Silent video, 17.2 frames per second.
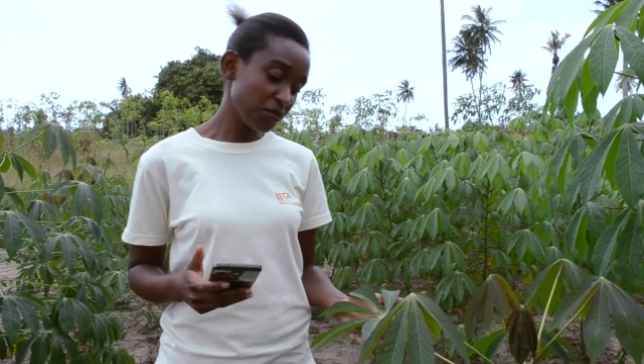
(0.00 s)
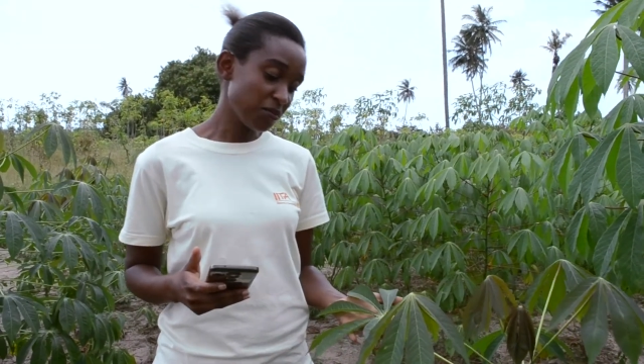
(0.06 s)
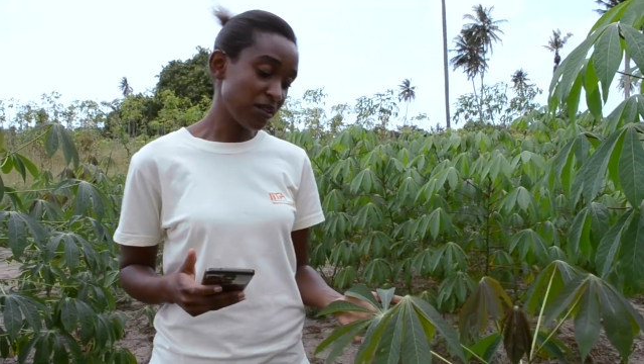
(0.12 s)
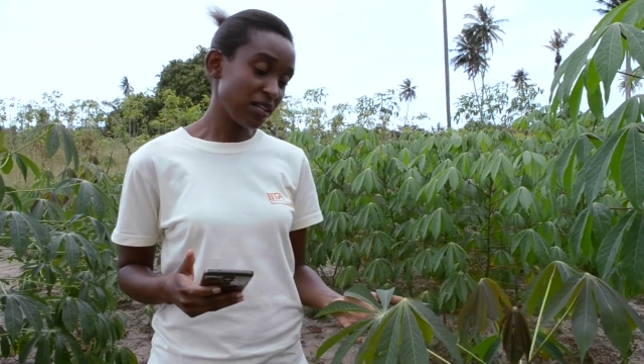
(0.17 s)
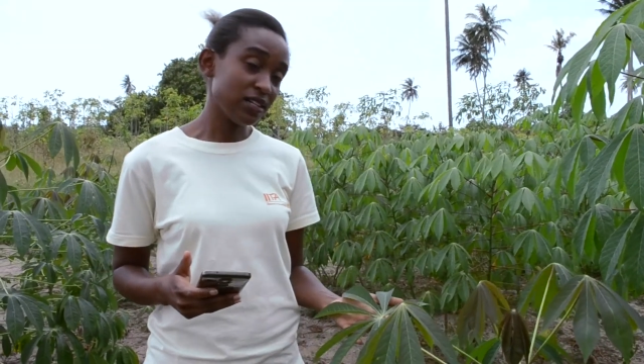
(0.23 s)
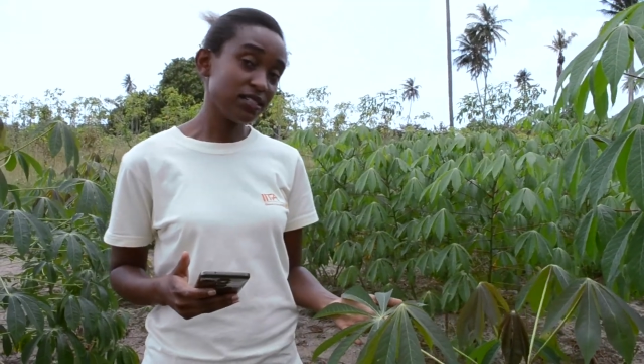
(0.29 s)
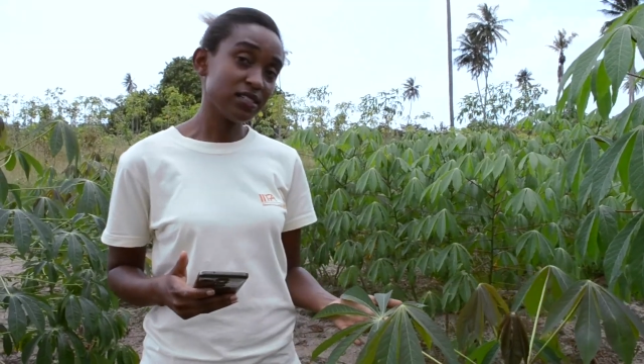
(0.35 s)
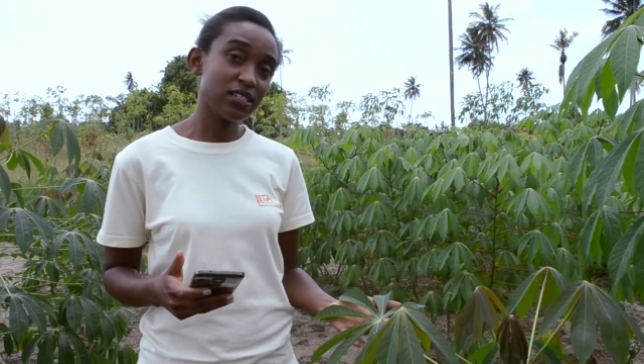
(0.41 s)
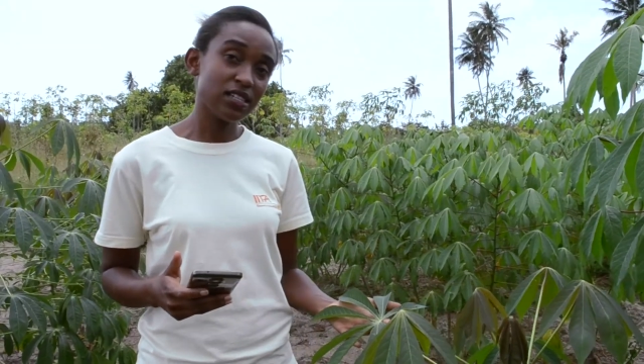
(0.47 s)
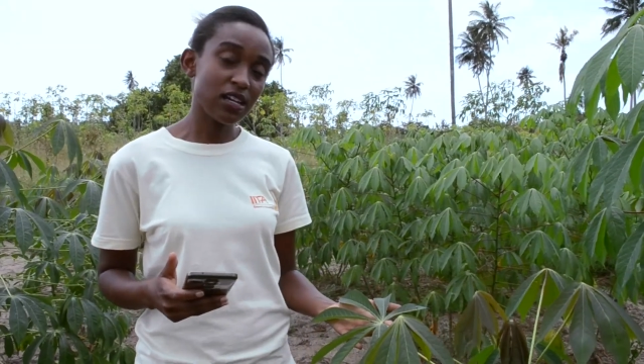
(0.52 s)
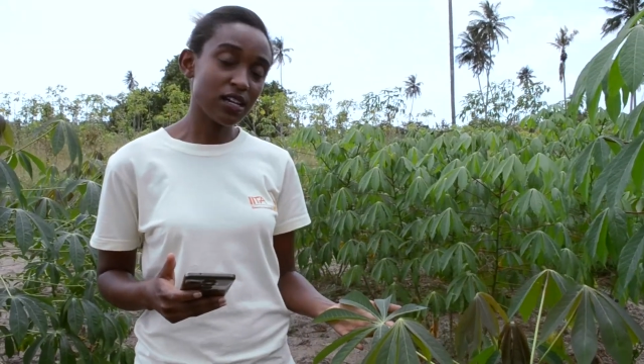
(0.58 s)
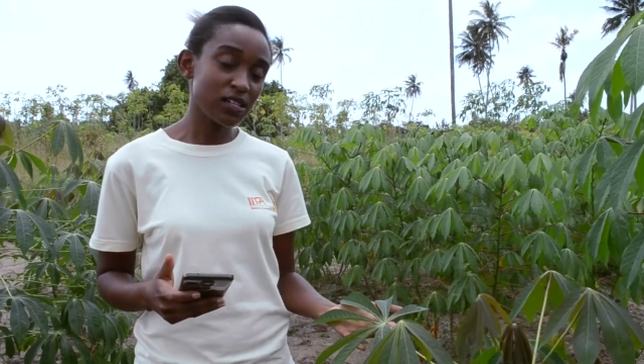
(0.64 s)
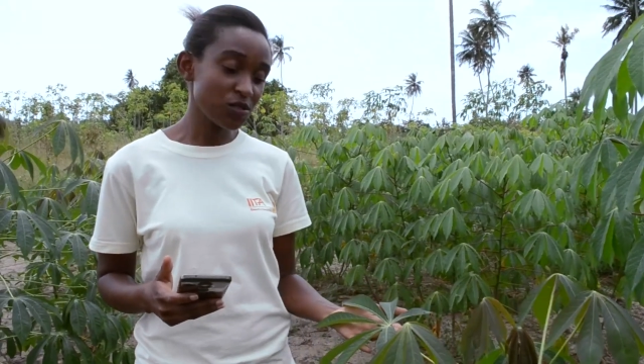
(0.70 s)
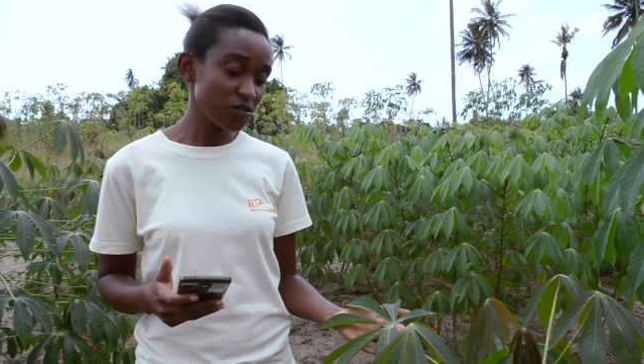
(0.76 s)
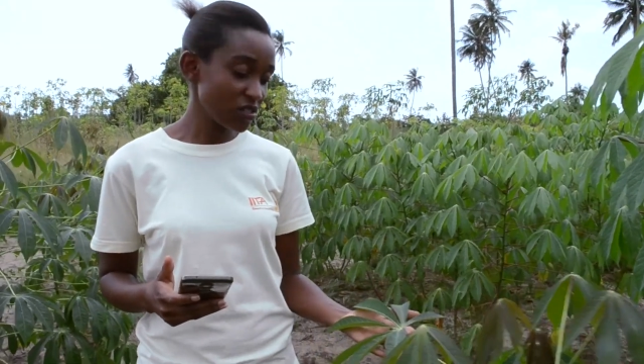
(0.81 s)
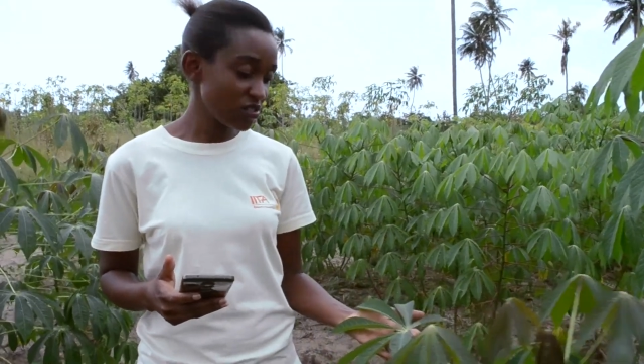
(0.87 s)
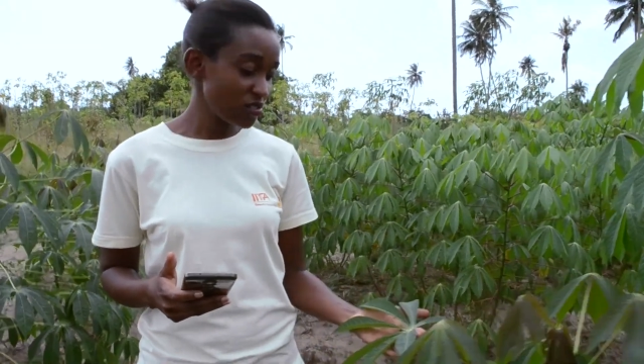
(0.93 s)
plant.
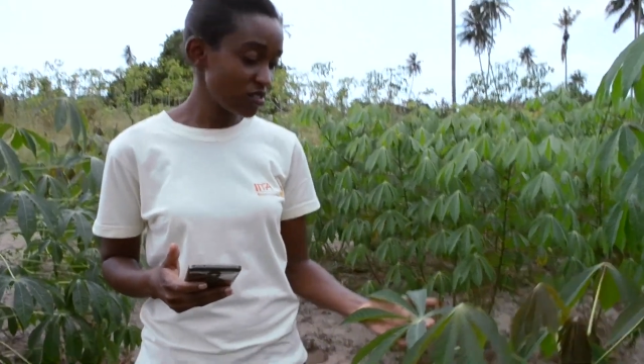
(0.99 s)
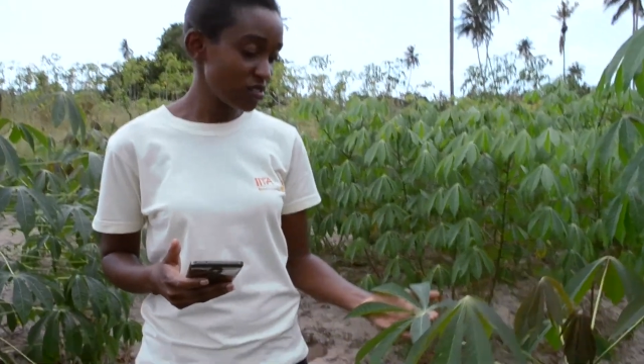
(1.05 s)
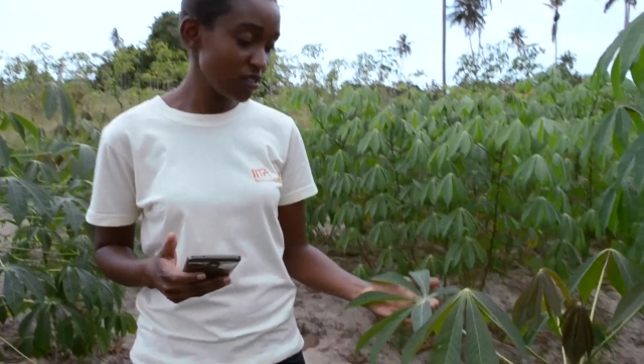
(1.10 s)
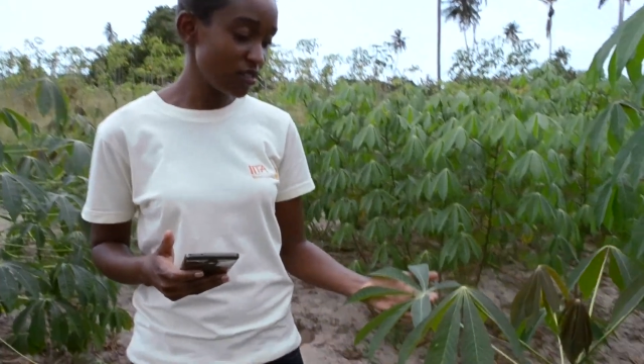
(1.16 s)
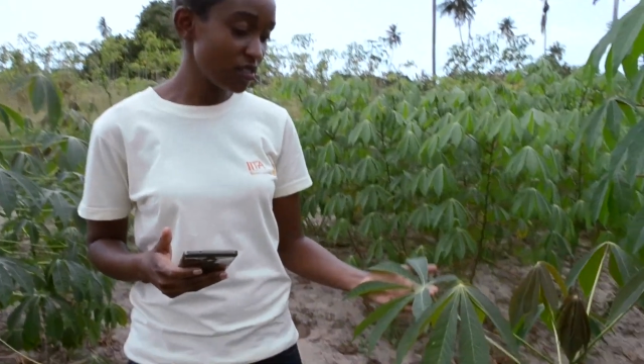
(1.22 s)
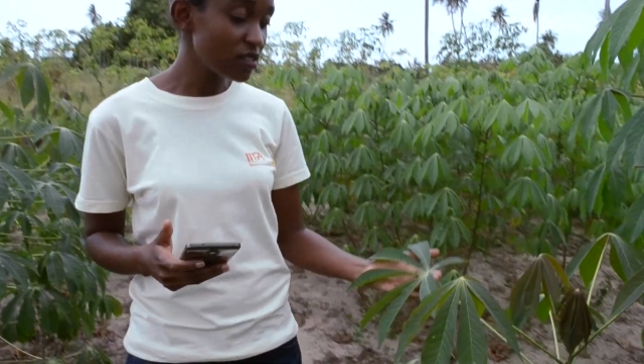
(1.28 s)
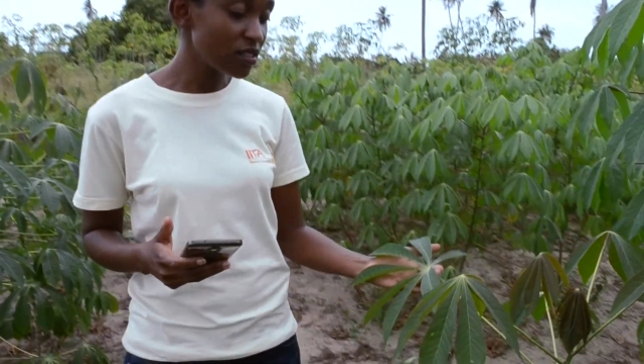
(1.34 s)
As you can see, the